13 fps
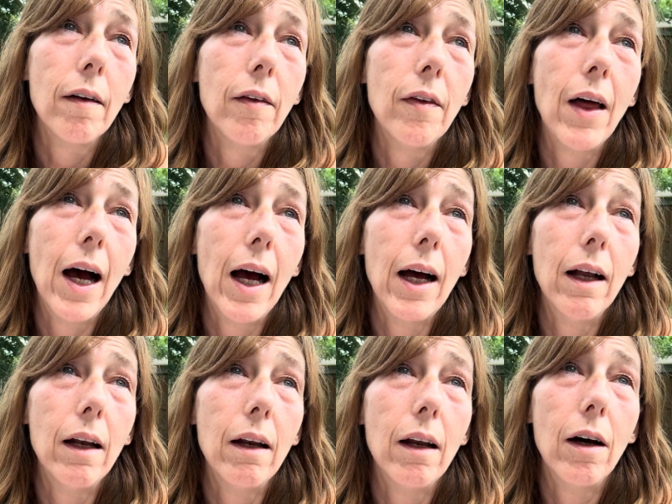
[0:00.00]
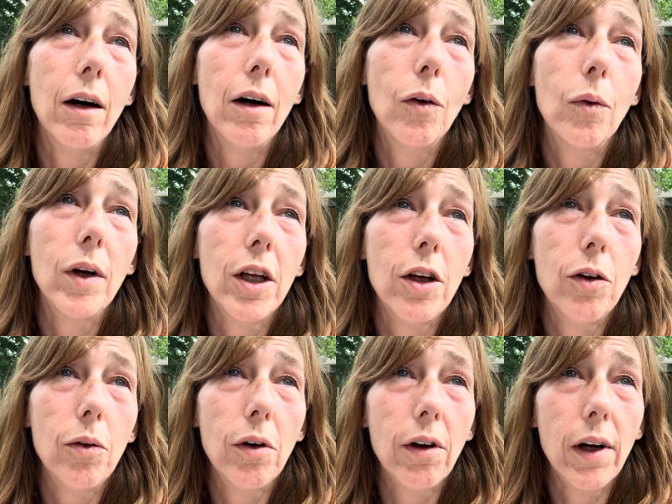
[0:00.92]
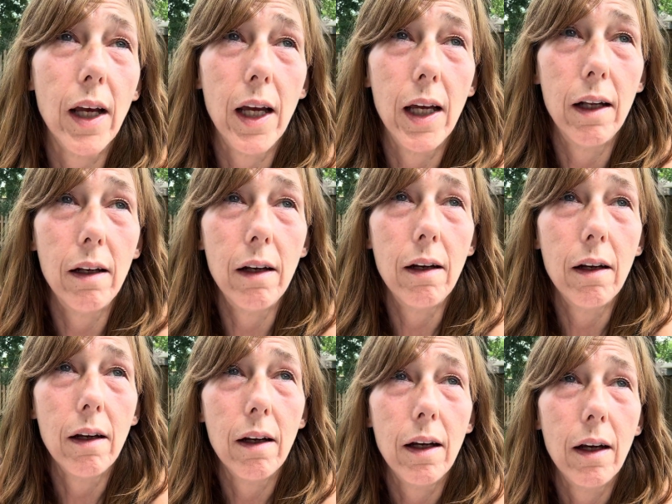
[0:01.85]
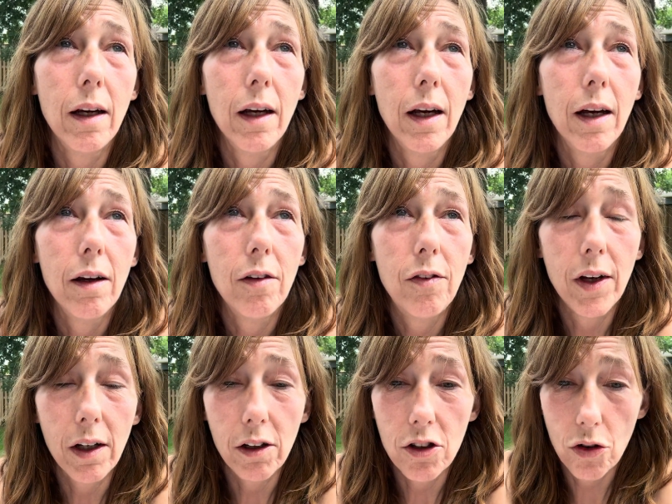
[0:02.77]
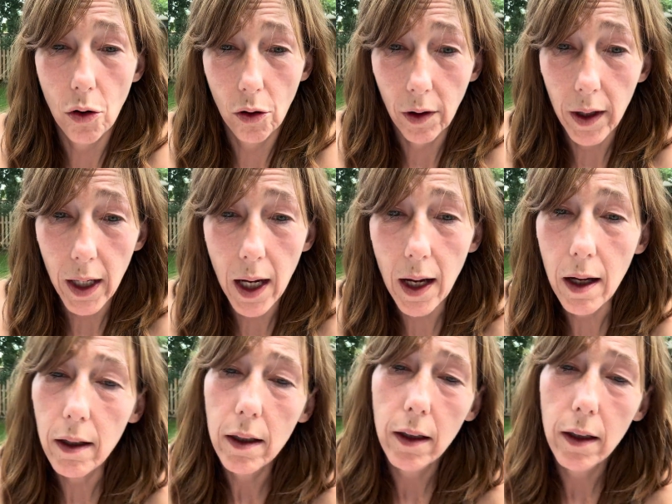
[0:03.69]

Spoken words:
that when you were in Victoria,